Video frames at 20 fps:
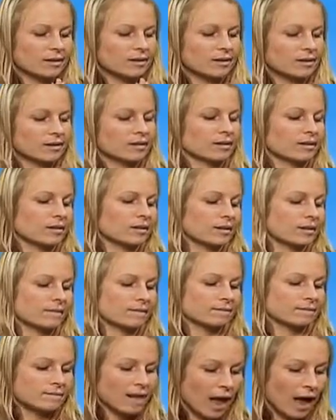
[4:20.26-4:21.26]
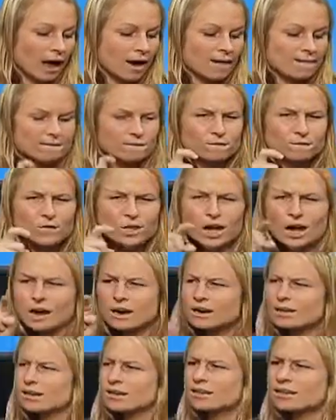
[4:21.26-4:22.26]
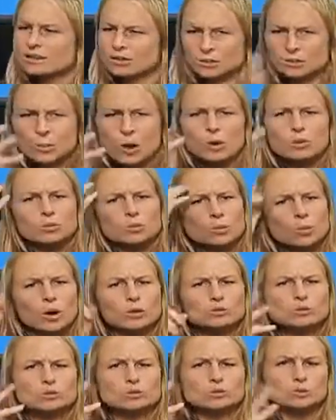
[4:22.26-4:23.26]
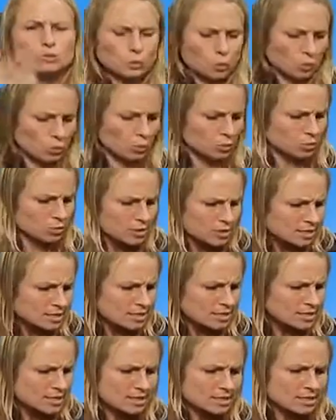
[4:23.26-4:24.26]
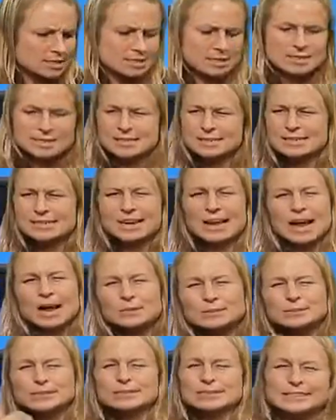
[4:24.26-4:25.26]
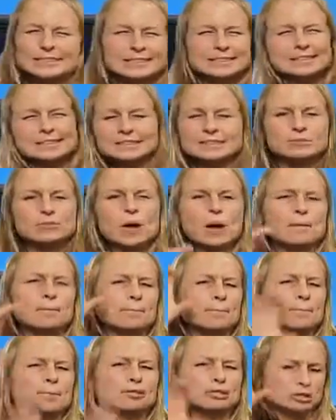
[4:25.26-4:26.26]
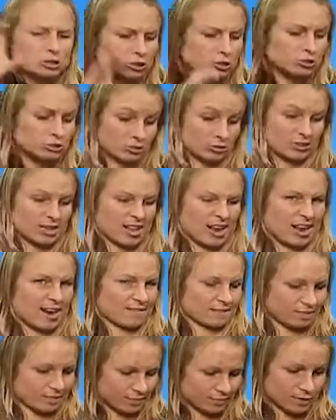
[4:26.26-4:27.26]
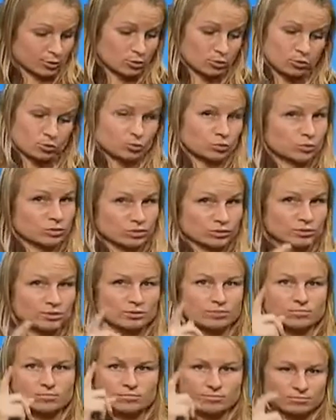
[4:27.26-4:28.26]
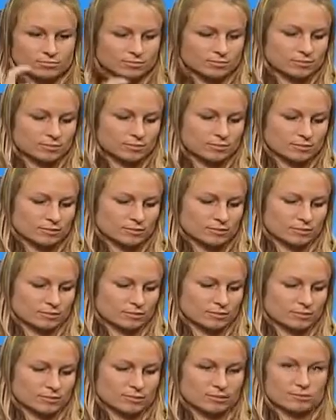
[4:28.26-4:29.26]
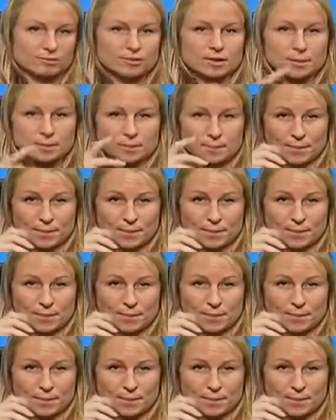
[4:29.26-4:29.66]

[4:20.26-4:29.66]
Perfect. So if my friend wants to know where to go, they aren't sure of the address, I can save that picture or map to my phone.